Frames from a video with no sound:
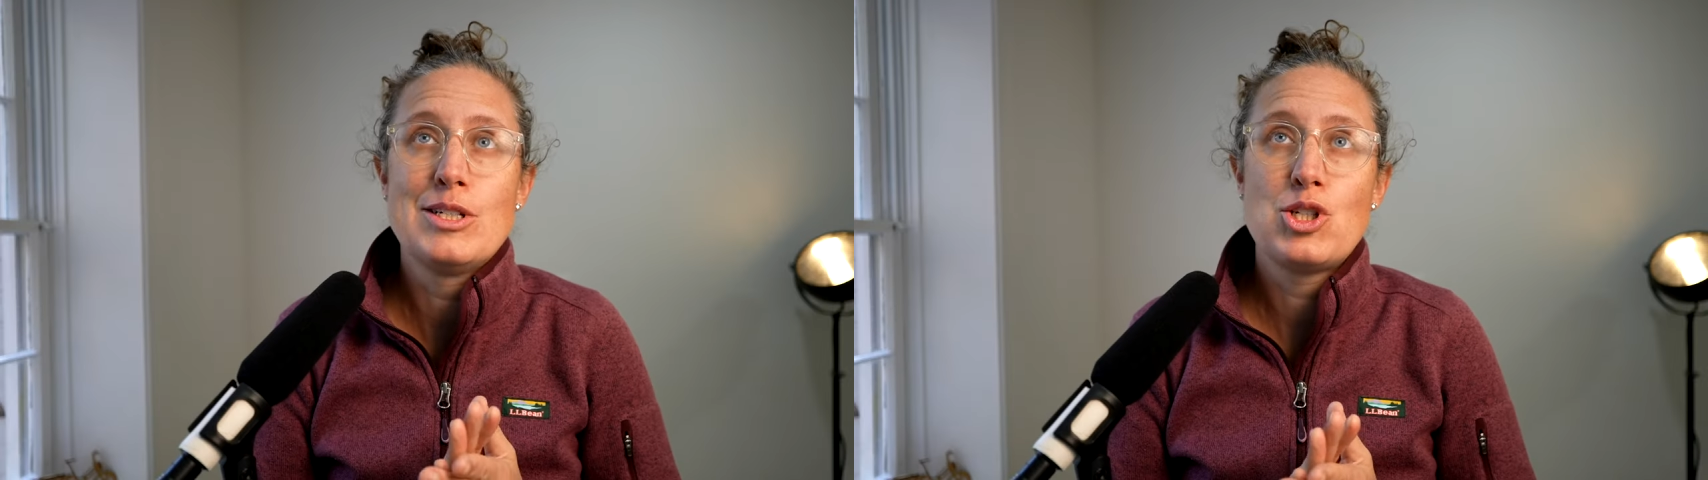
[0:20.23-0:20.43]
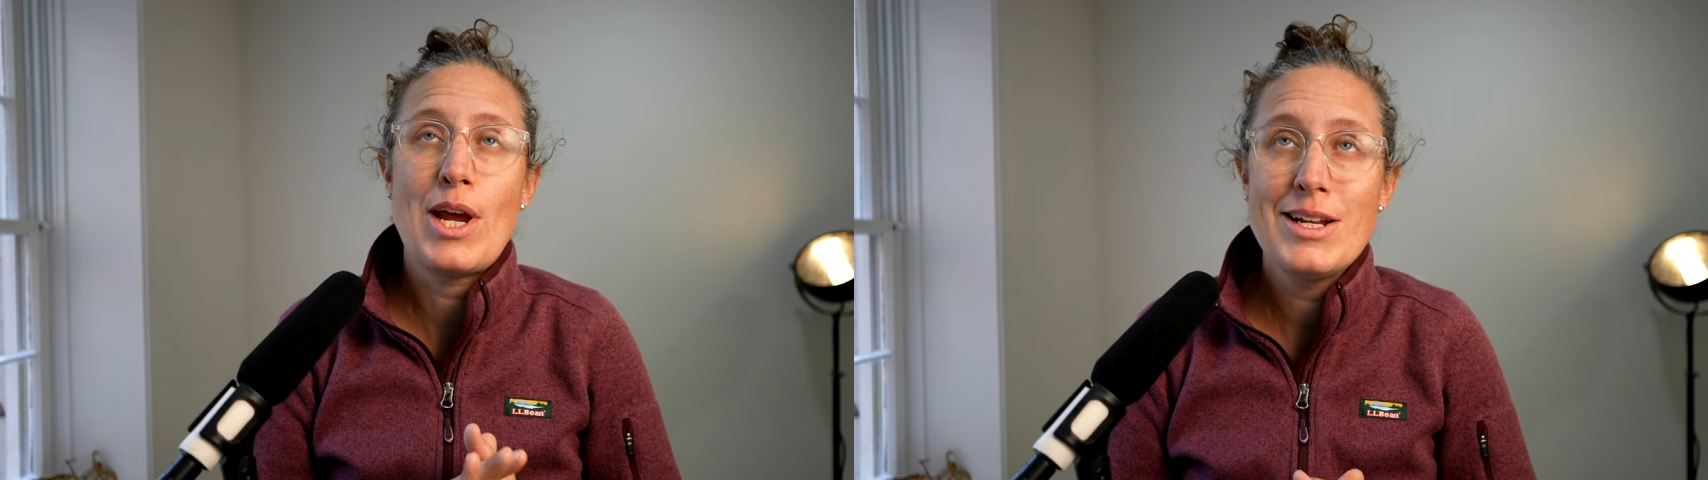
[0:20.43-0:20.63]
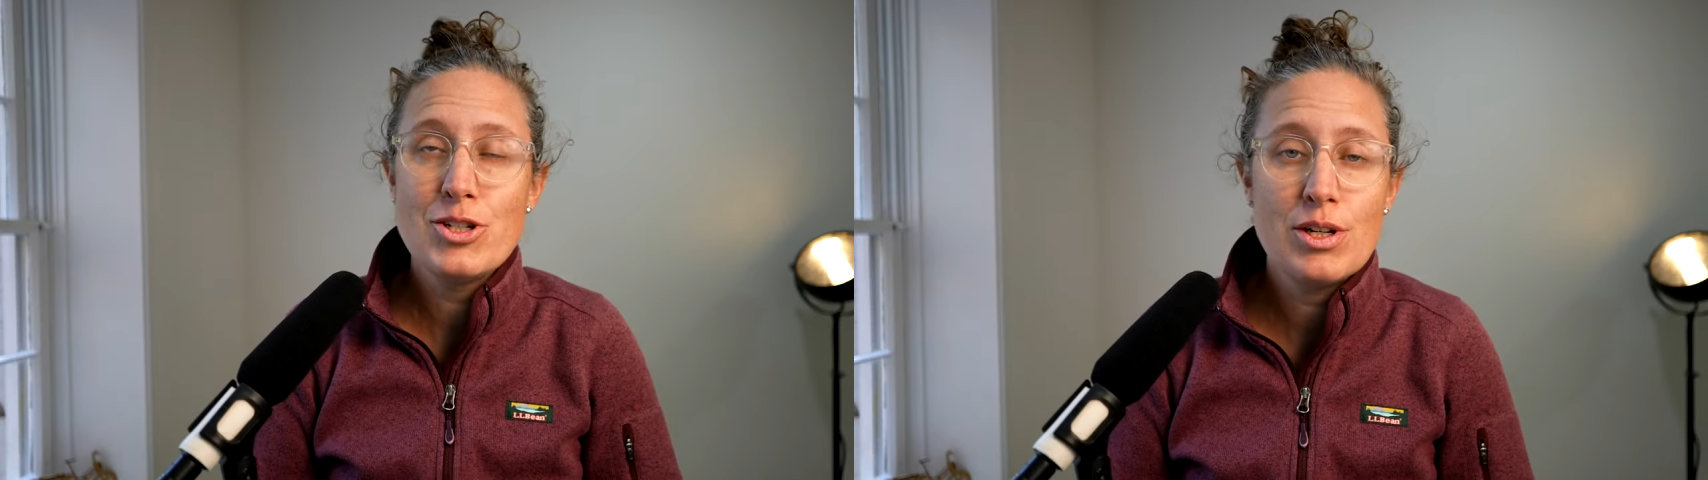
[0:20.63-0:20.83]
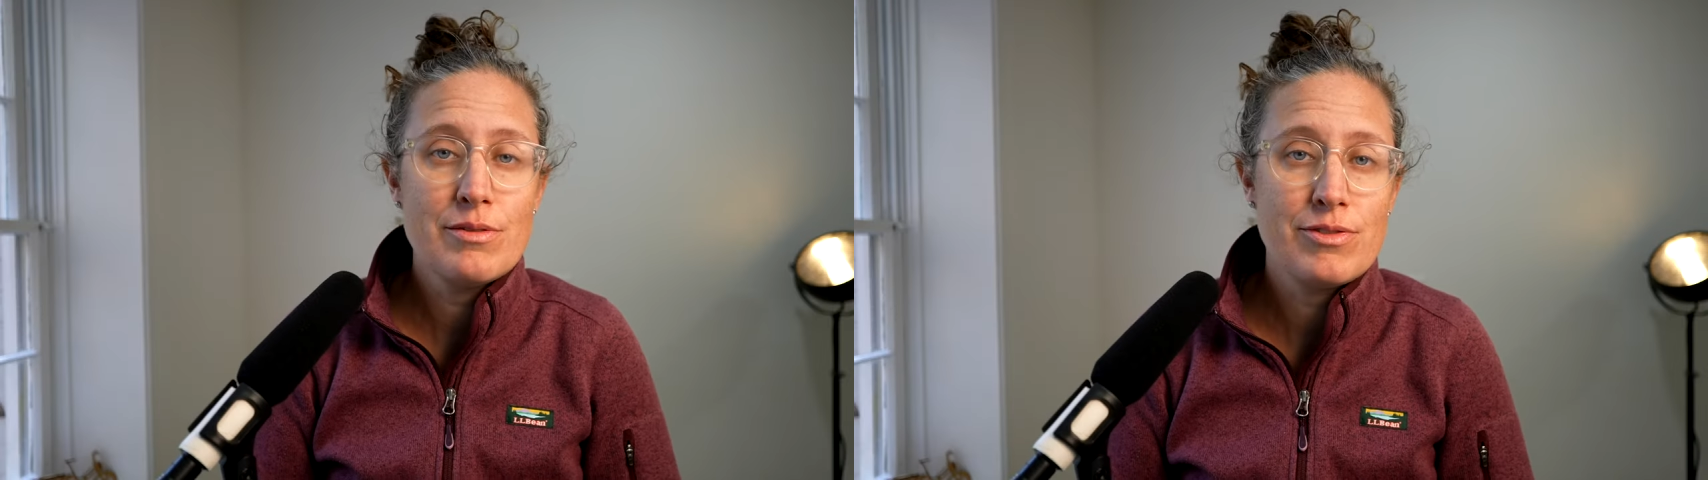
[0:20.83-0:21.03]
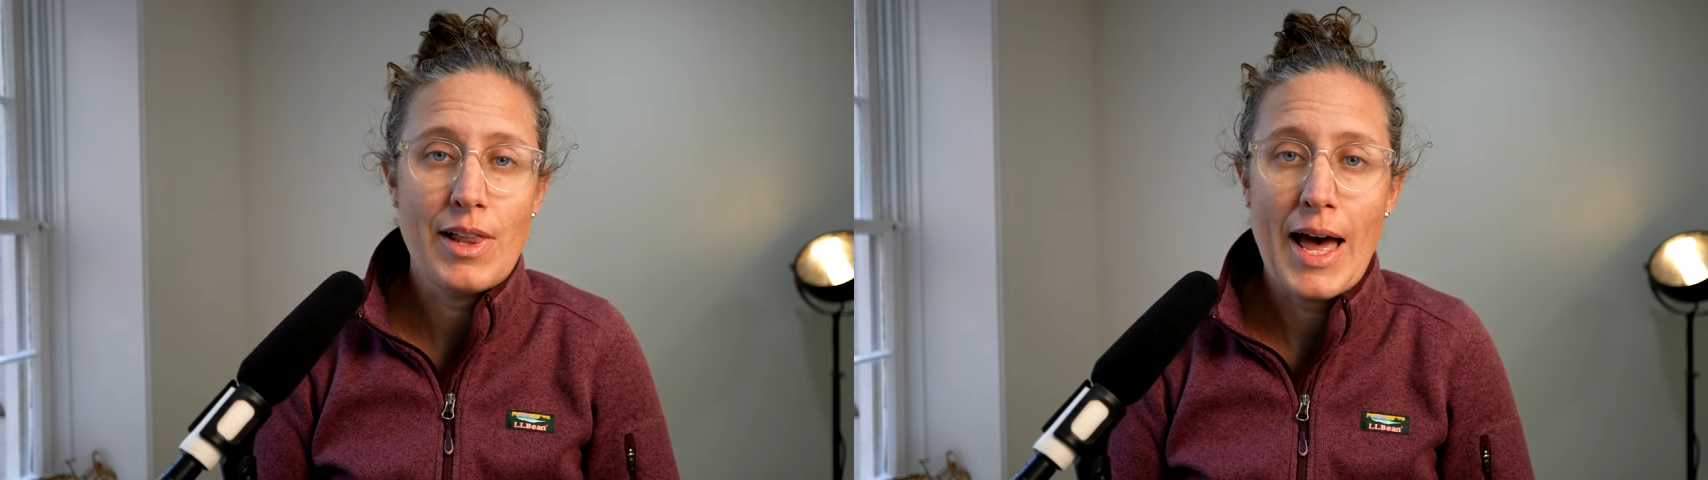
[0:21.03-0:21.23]
changing a
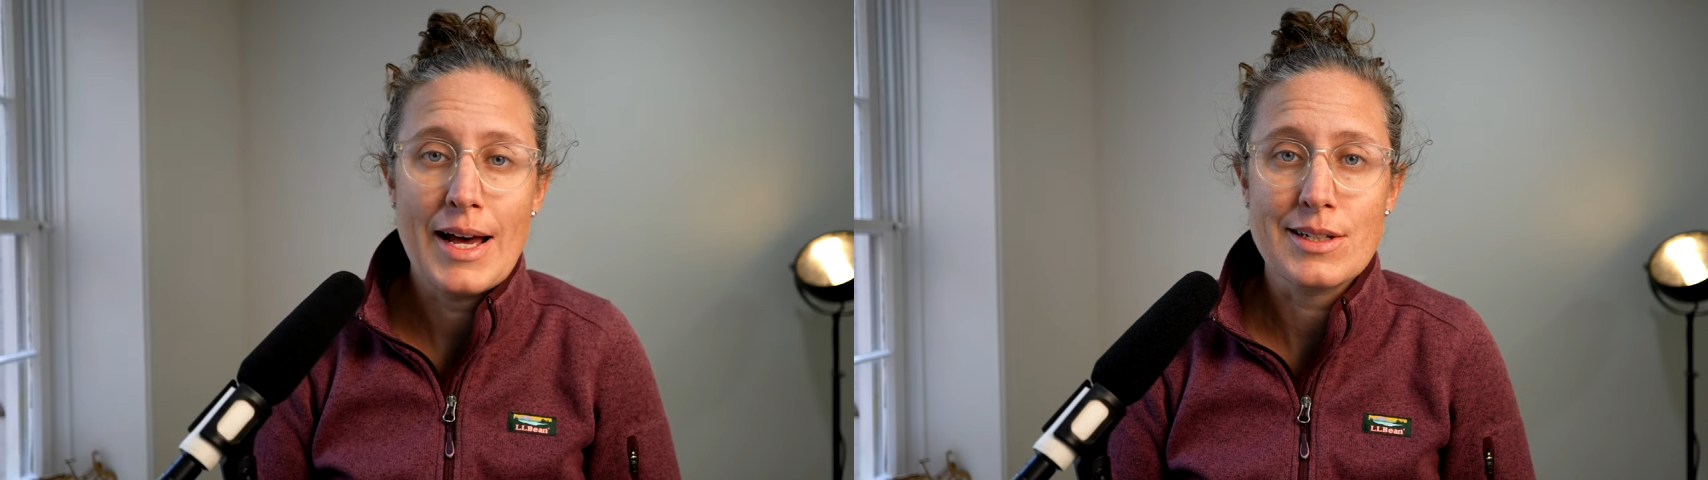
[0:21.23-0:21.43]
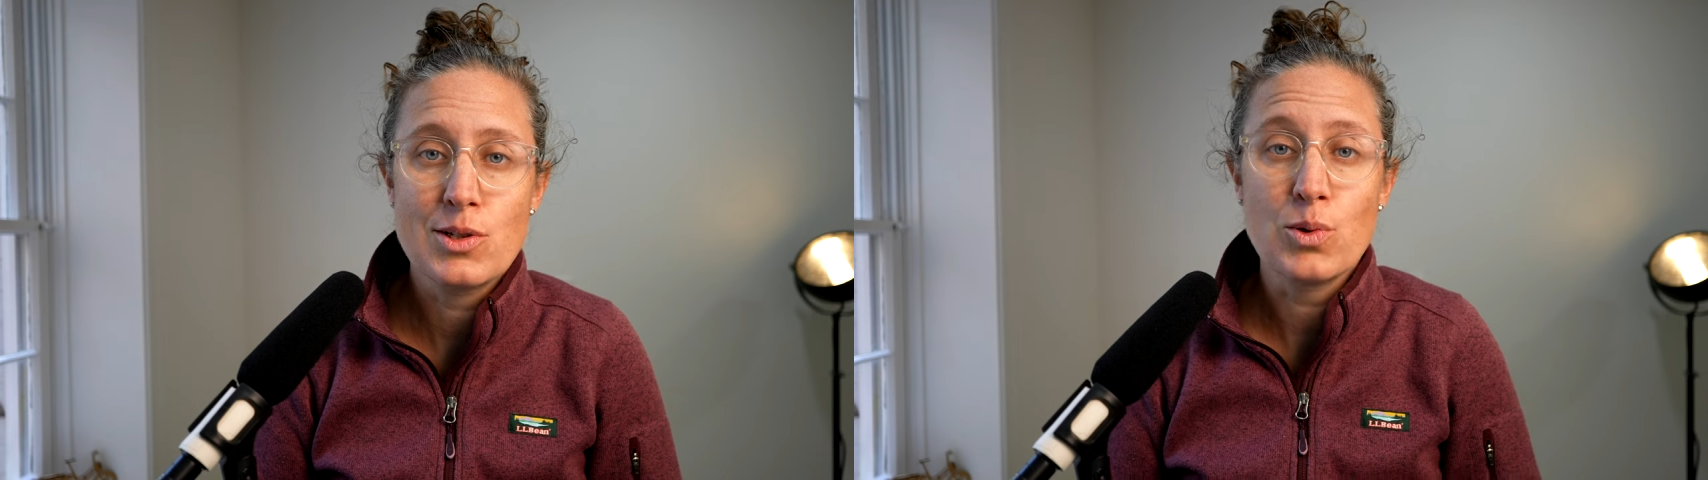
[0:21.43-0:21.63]
flat